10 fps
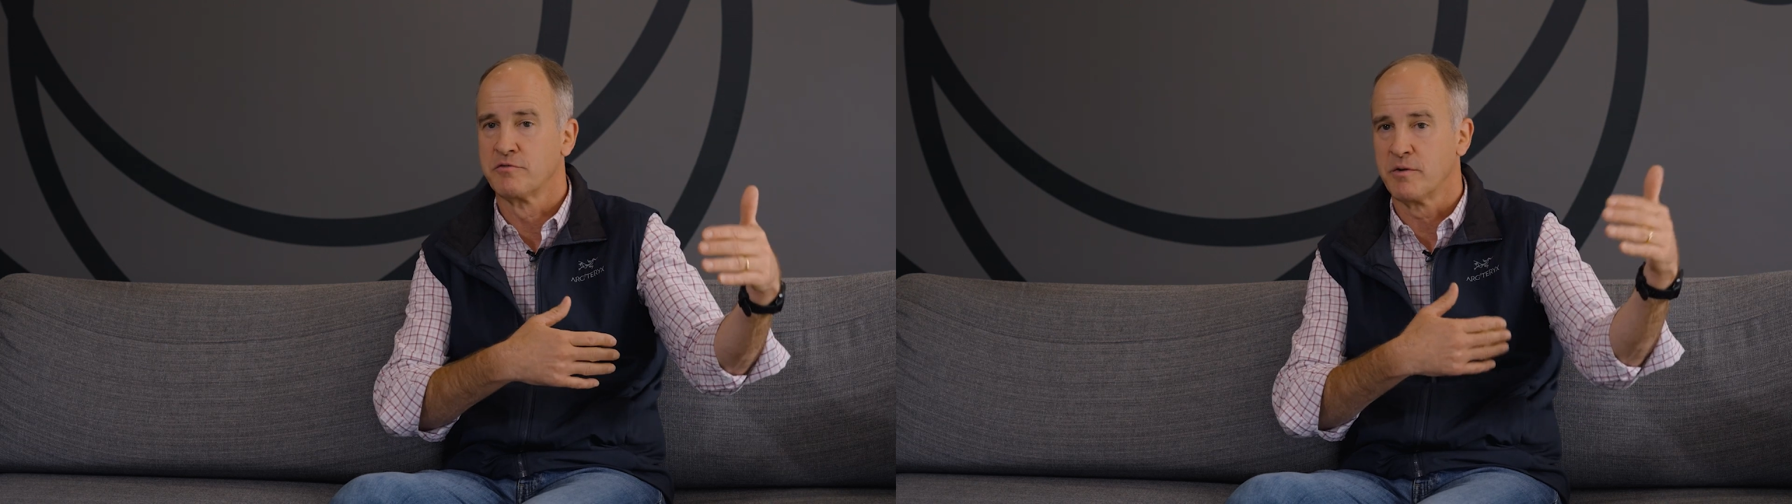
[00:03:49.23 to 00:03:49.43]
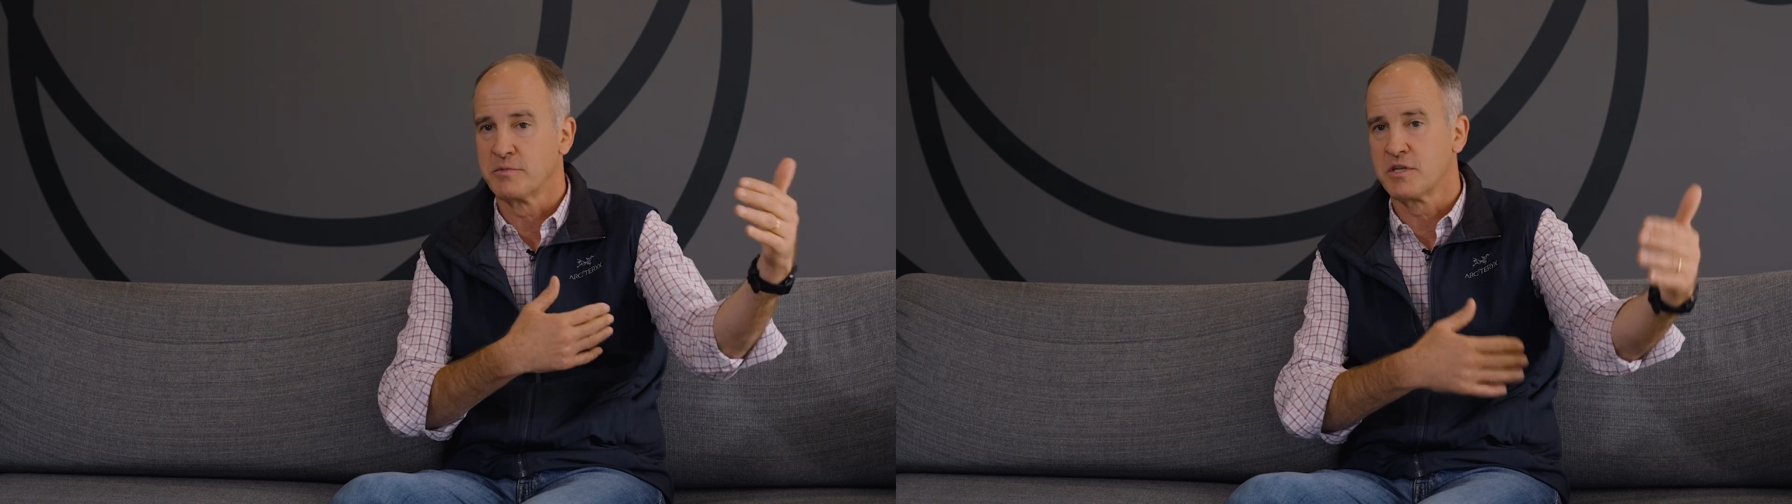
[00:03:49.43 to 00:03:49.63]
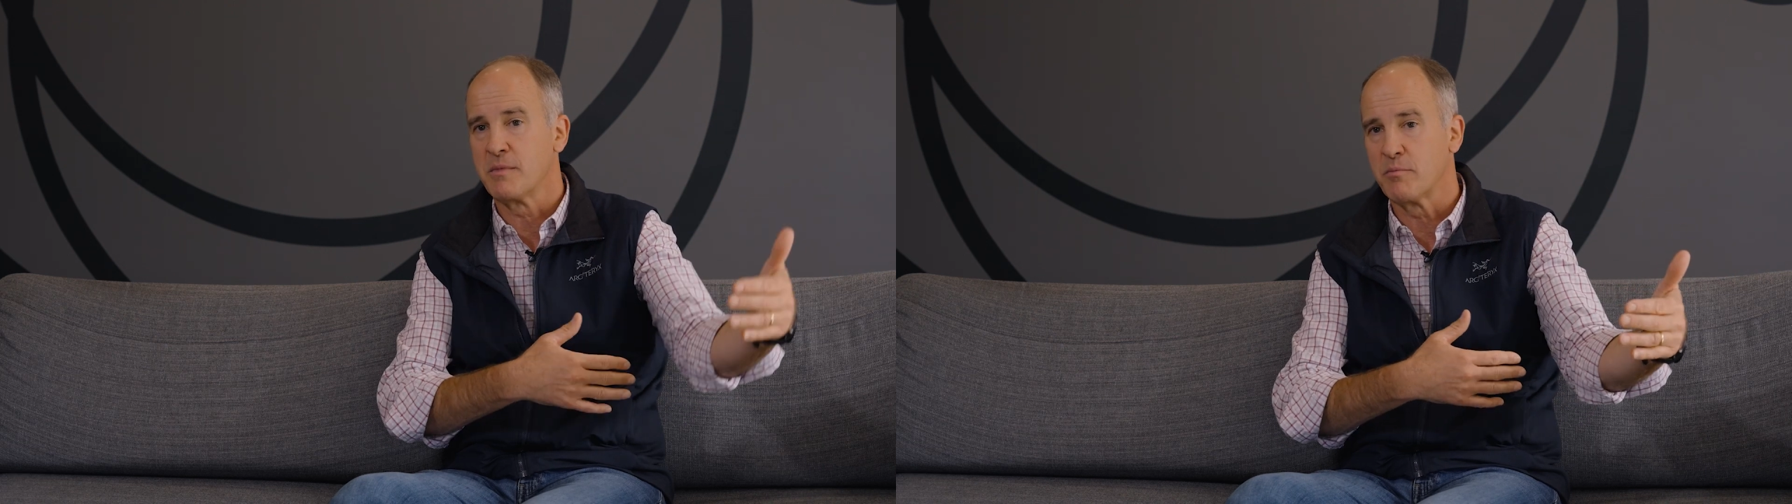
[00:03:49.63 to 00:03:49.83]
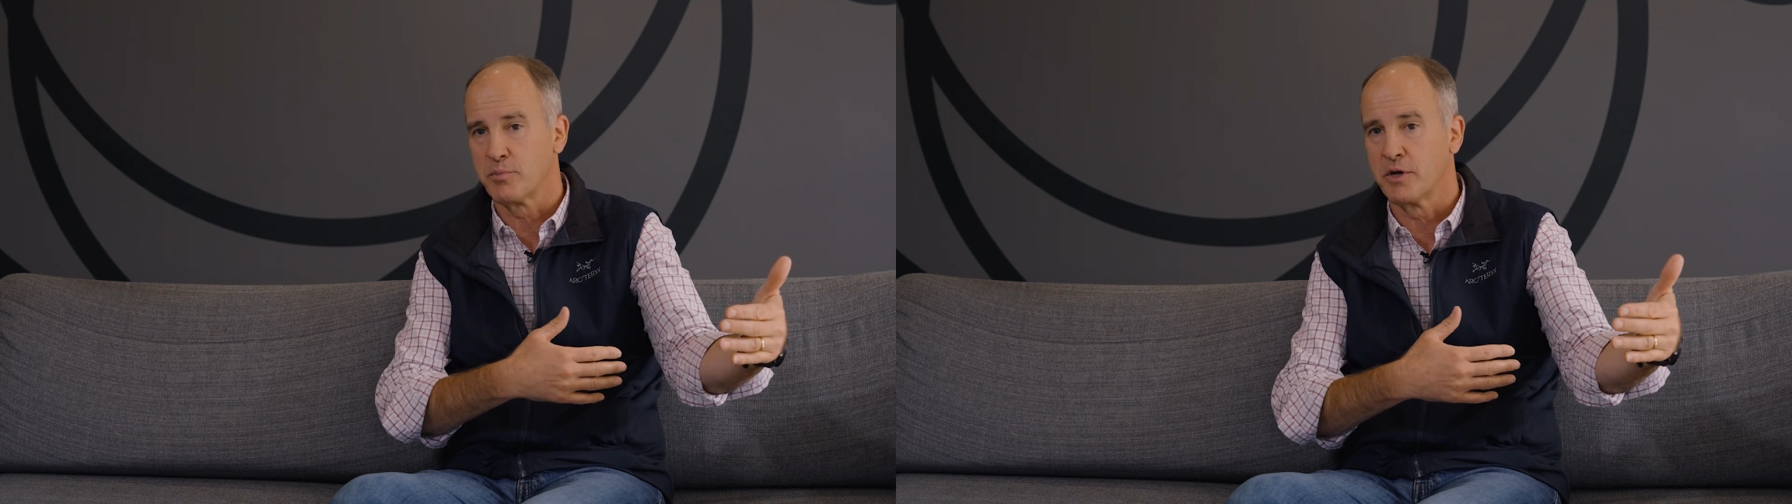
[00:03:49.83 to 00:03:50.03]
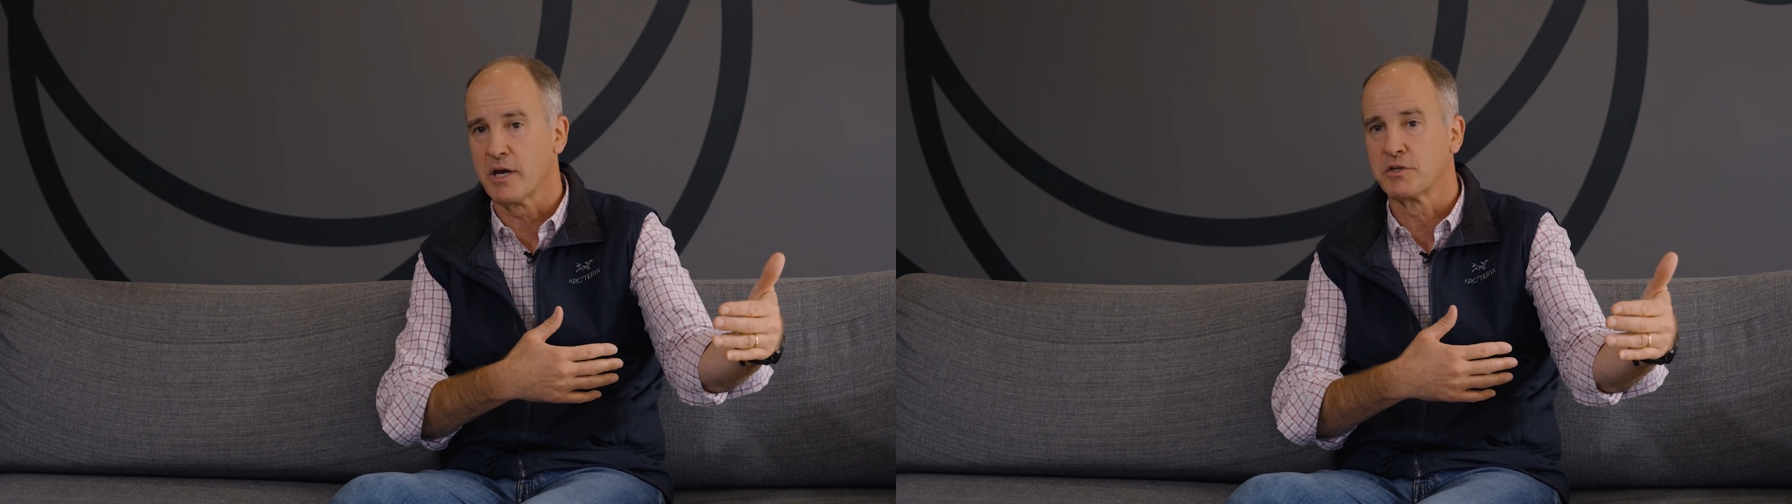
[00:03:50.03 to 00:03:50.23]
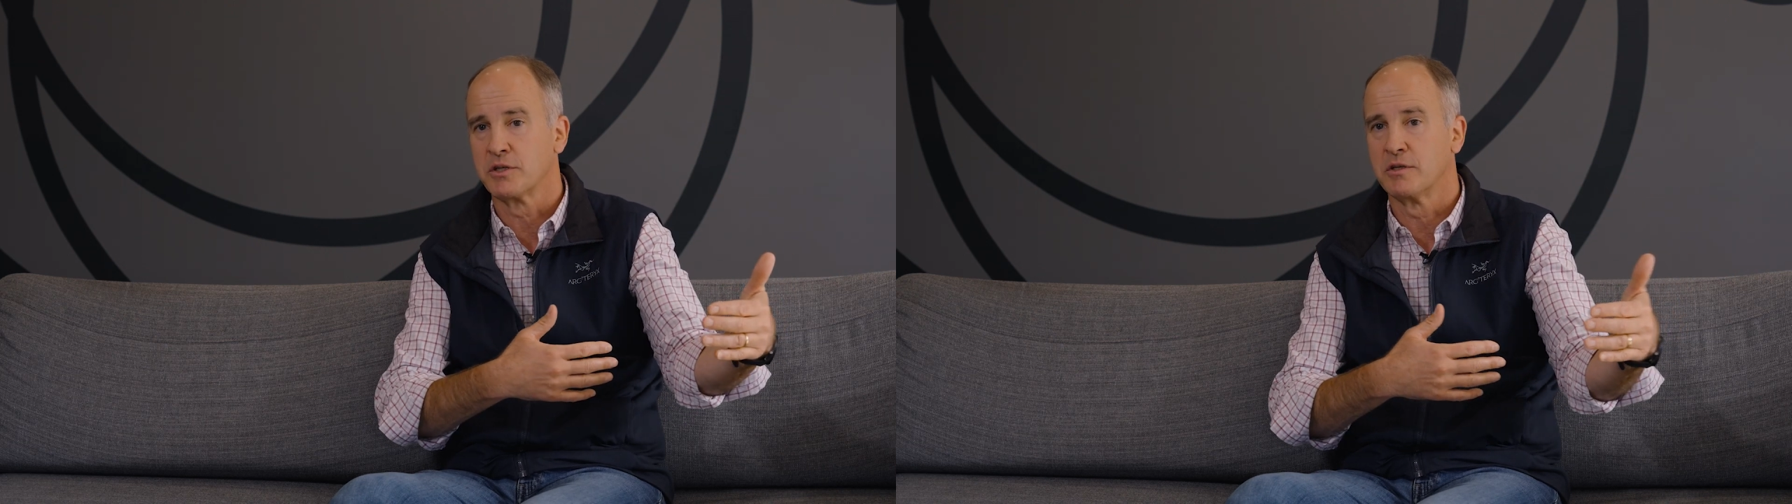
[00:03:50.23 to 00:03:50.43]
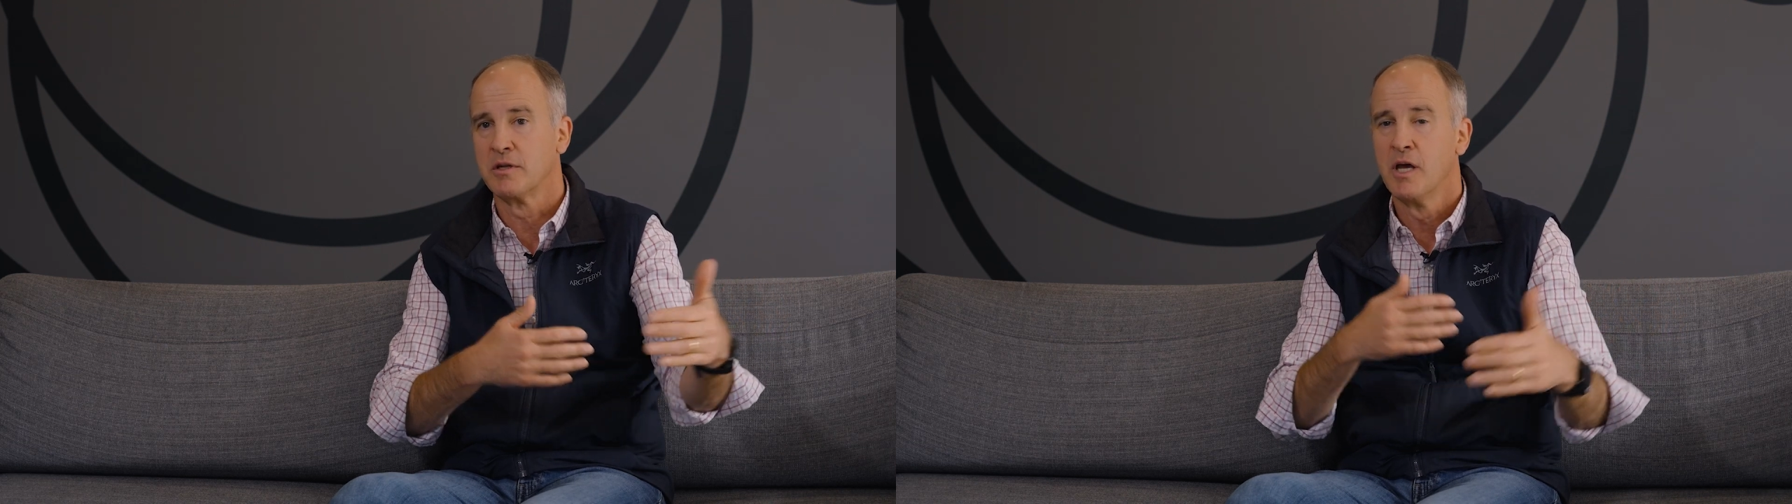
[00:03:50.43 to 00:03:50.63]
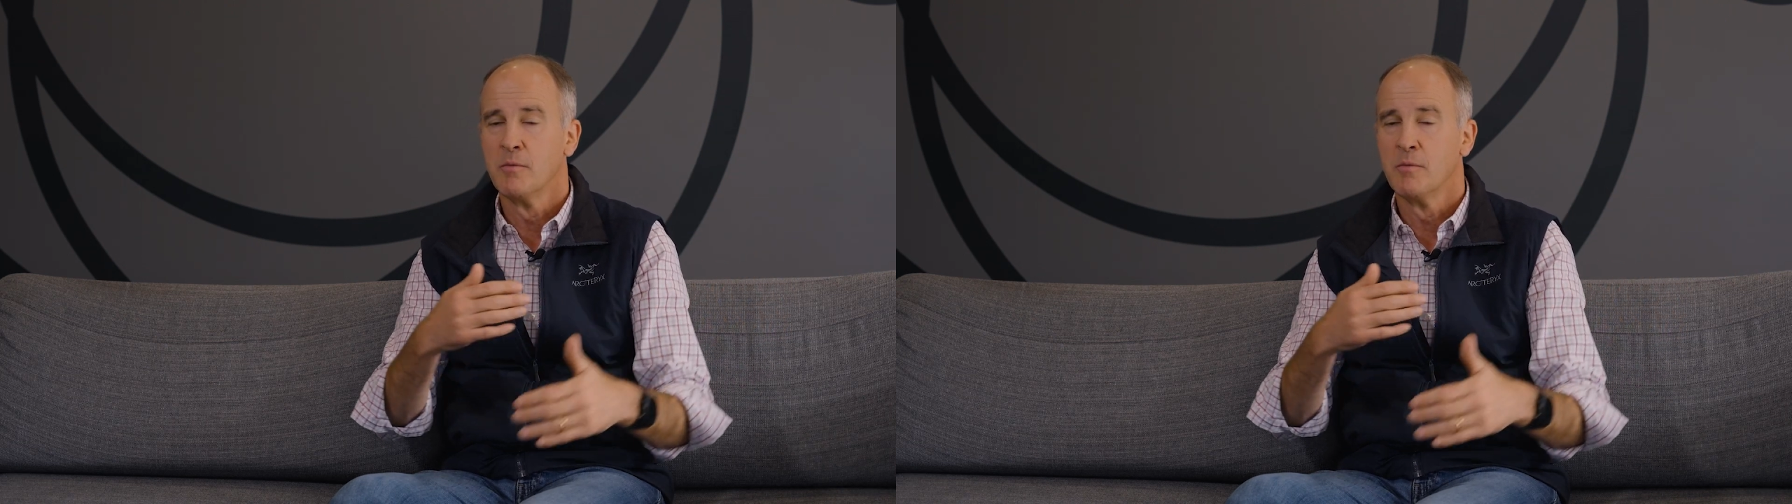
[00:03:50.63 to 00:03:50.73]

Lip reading: from cement production,